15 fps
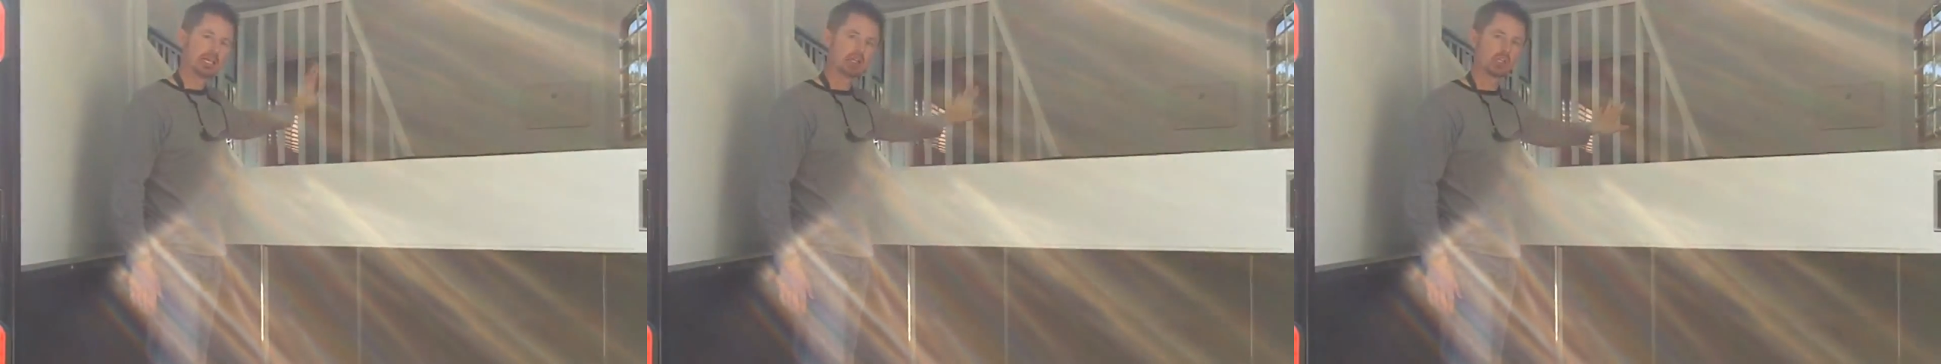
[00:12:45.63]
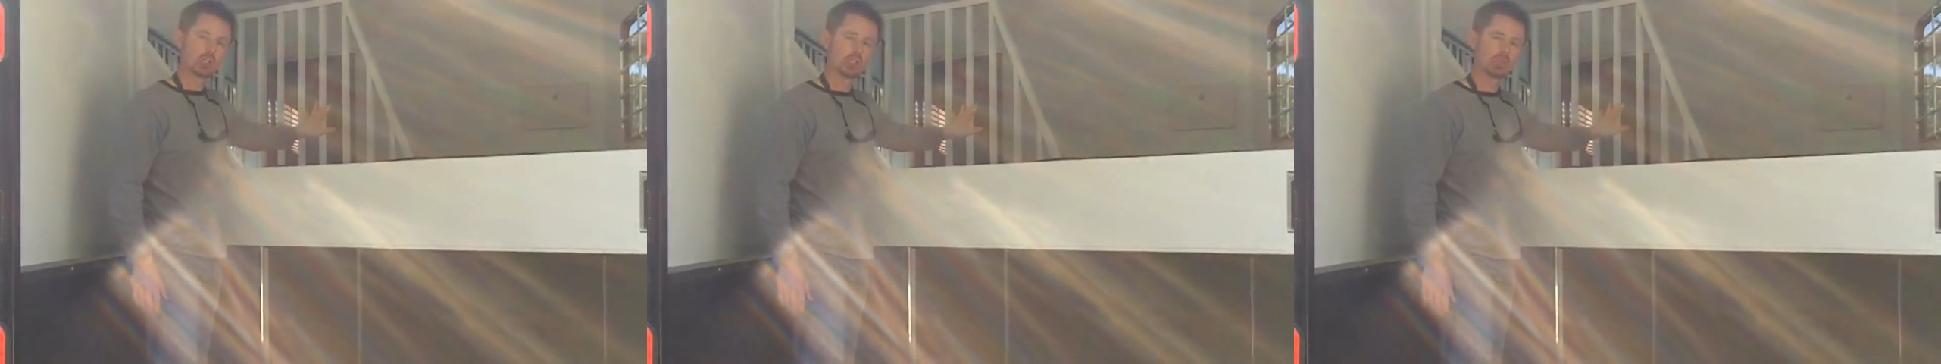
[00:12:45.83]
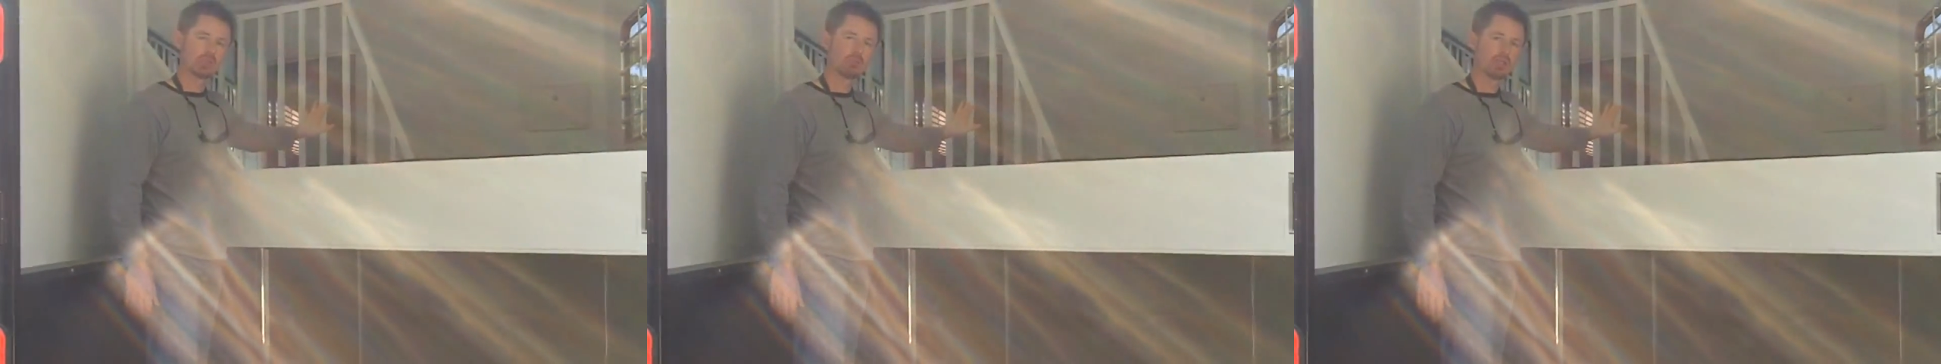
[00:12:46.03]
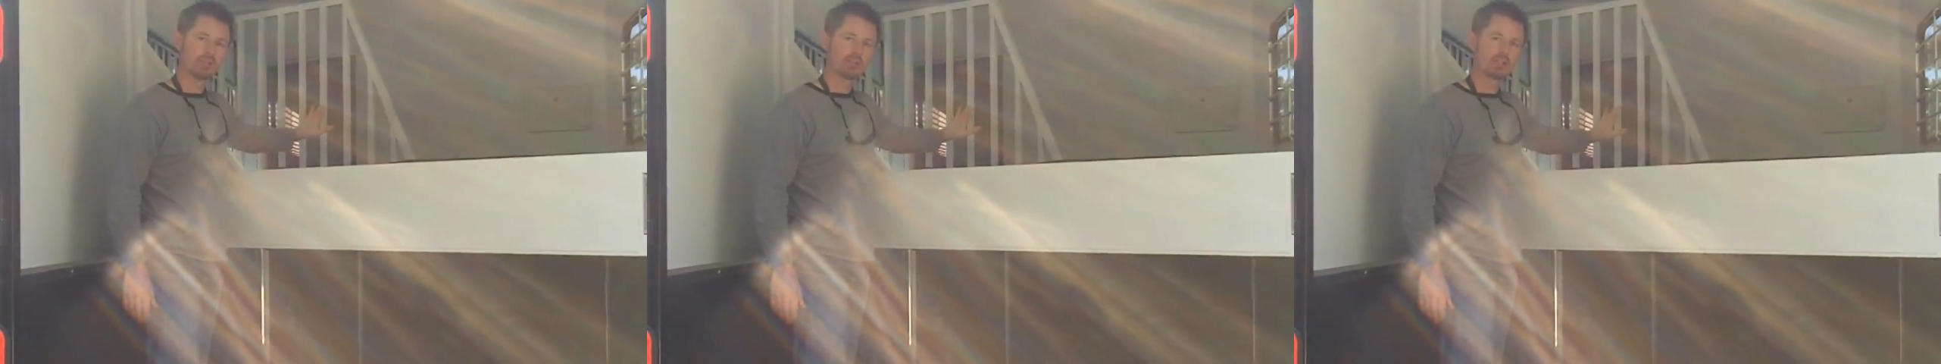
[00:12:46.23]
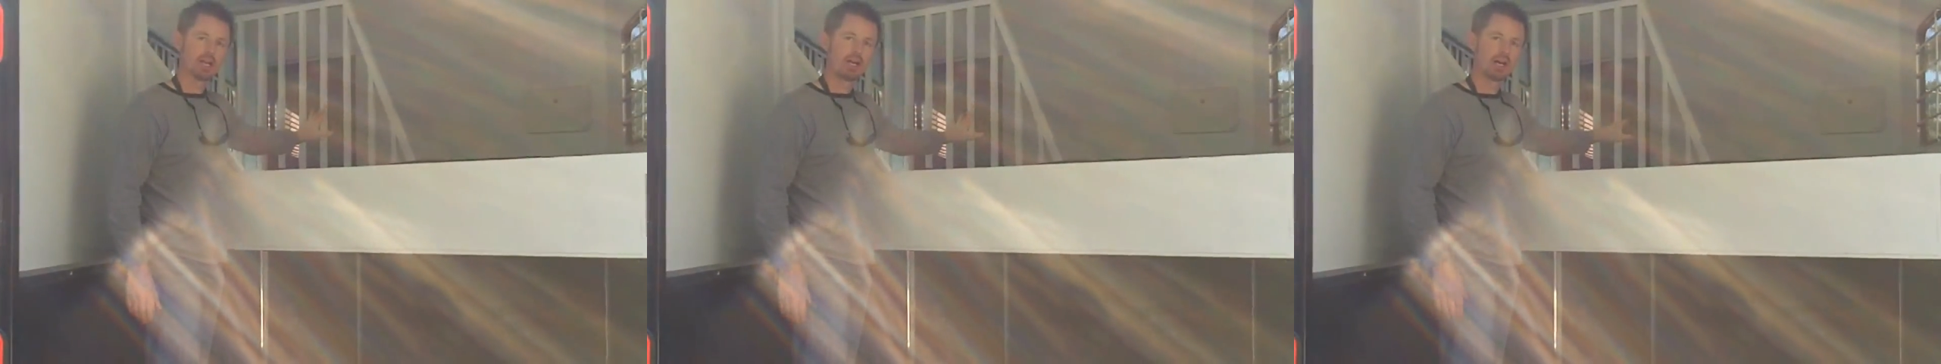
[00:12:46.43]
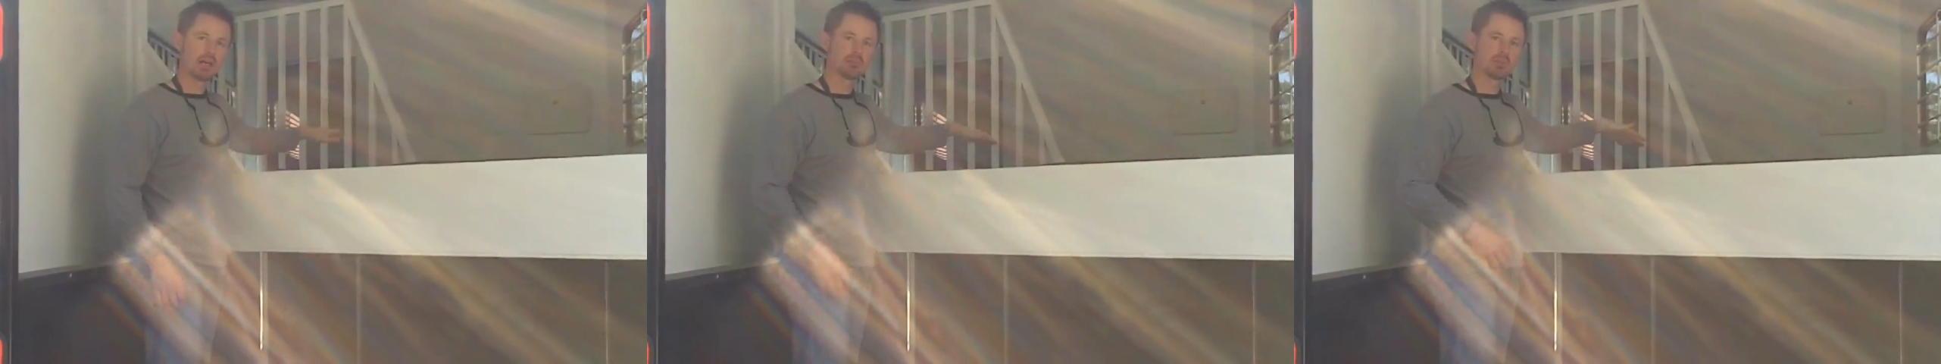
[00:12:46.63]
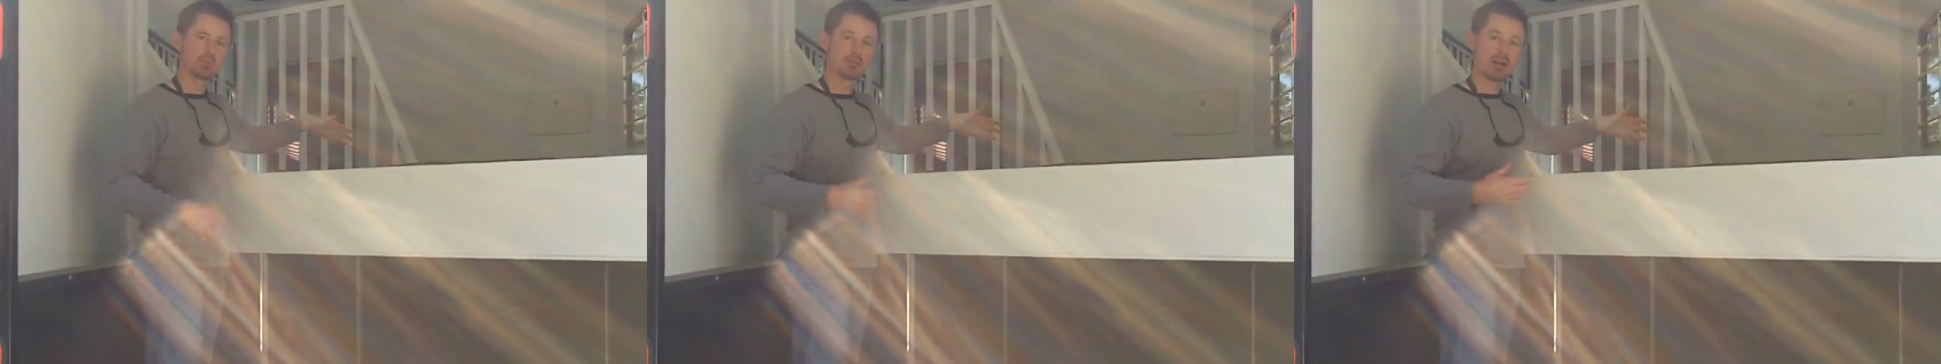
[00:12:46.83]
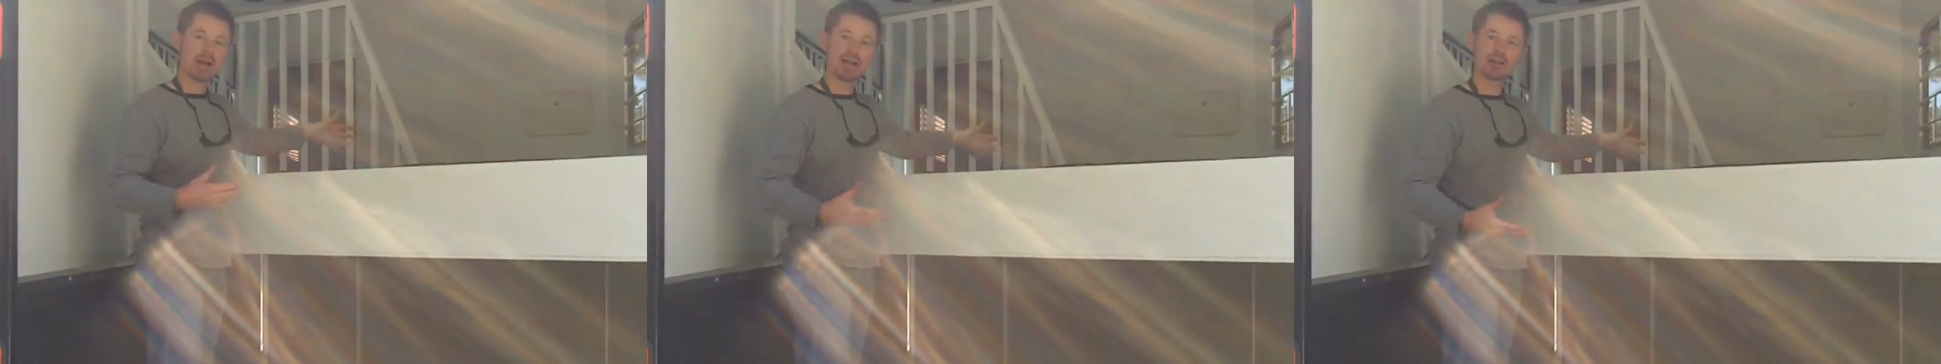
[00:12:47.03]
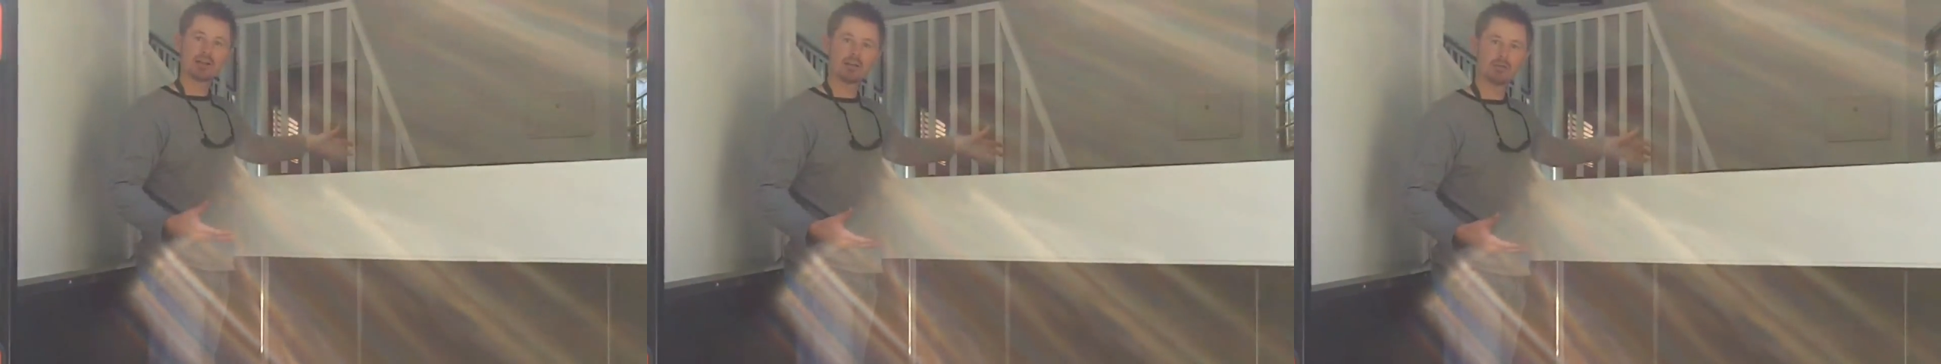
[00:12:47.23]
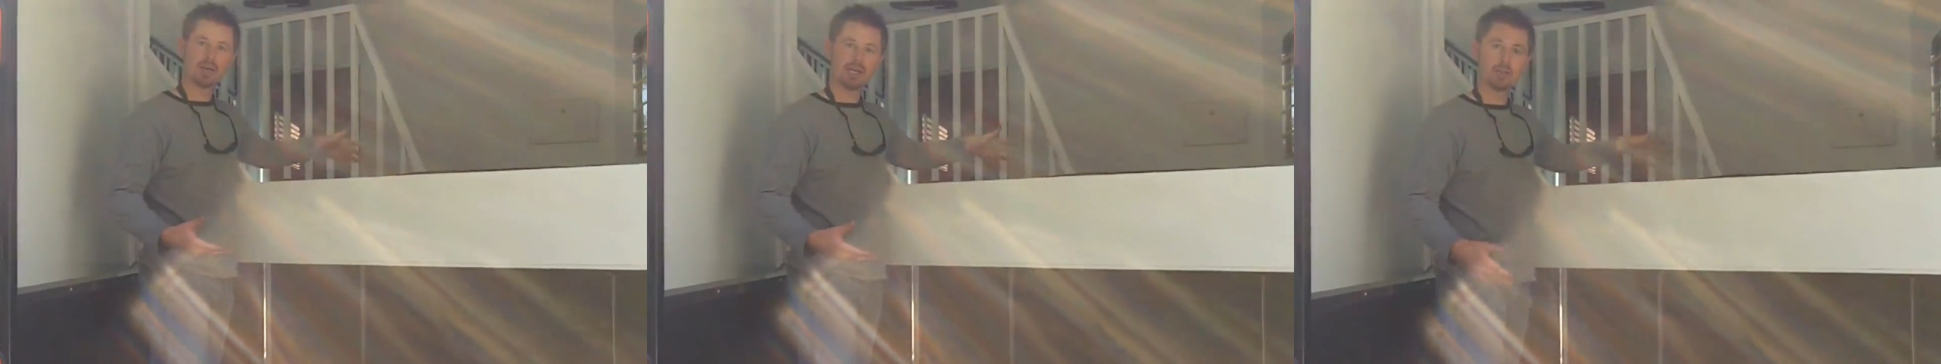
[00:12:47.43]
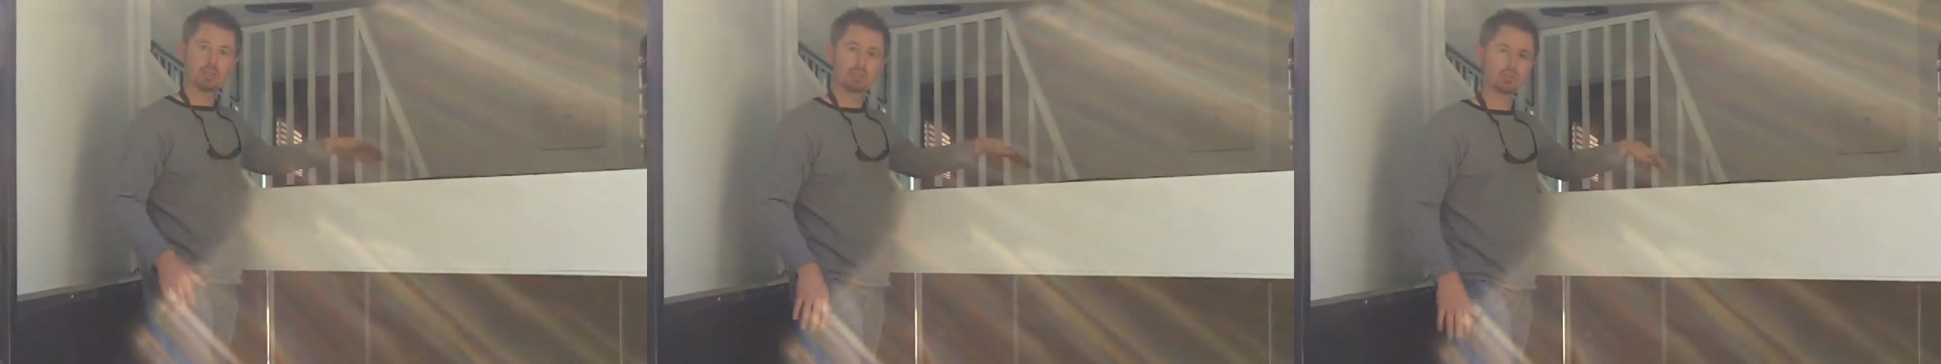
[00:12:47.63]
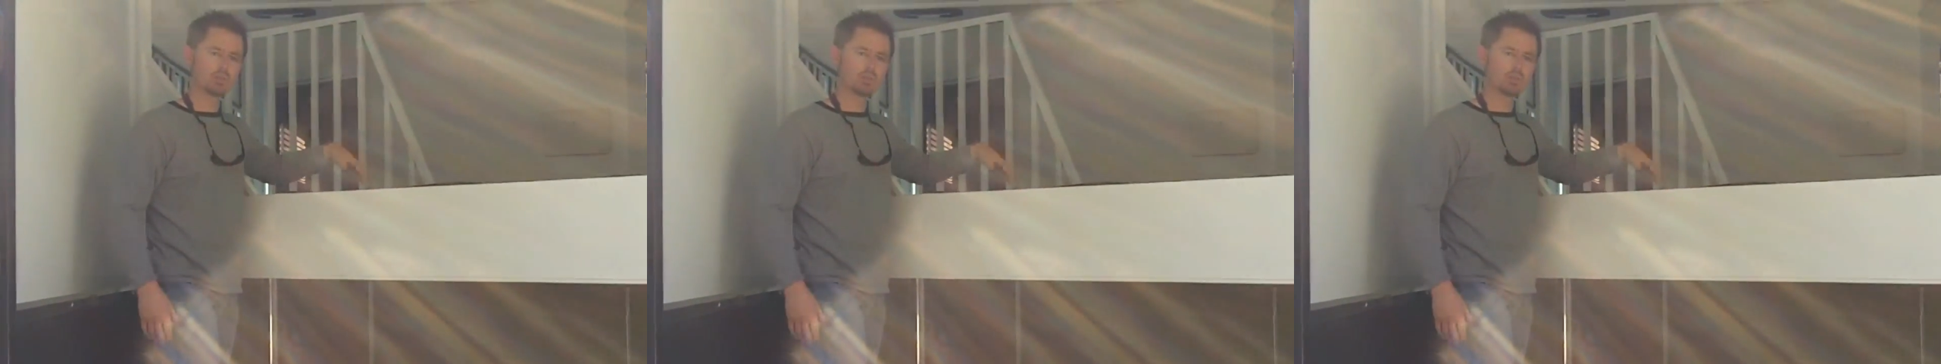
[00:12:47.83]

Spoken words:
take a little bit of time, get them acclimated